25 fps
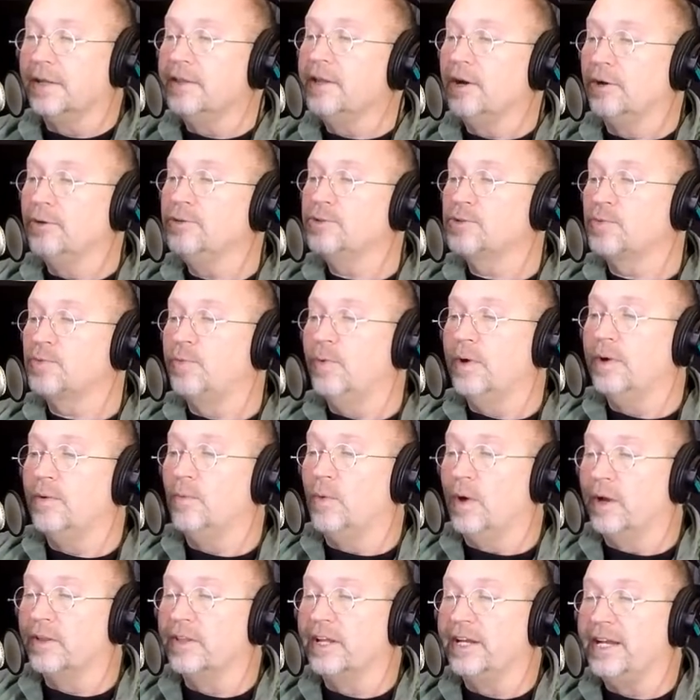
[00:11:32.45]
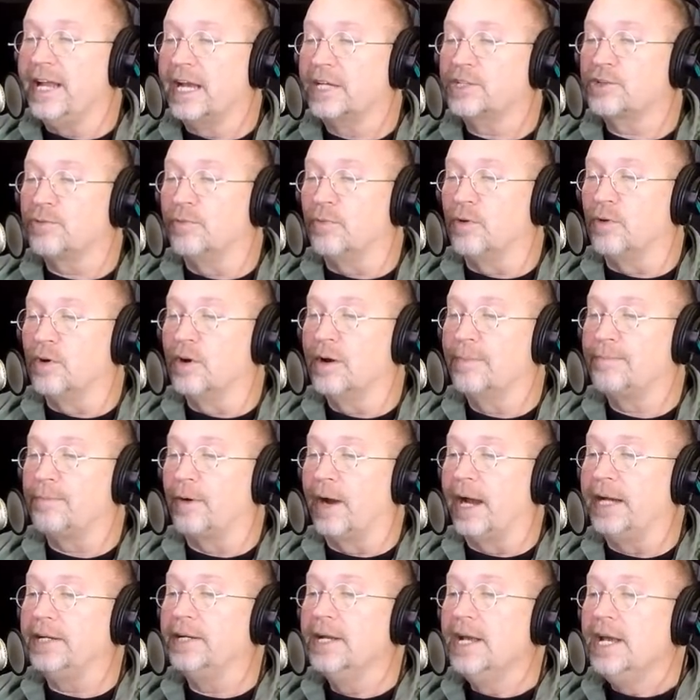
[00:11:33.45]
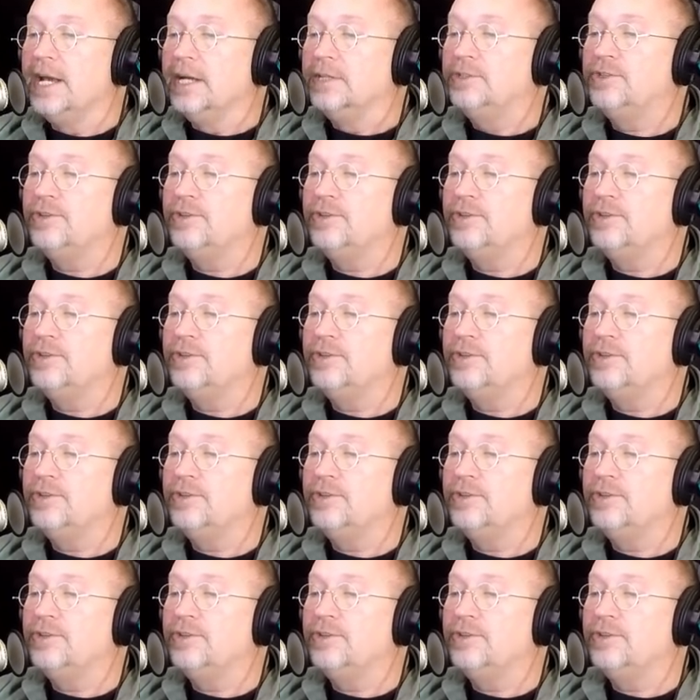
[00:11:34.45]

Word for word: uh, those where the necks are more upright,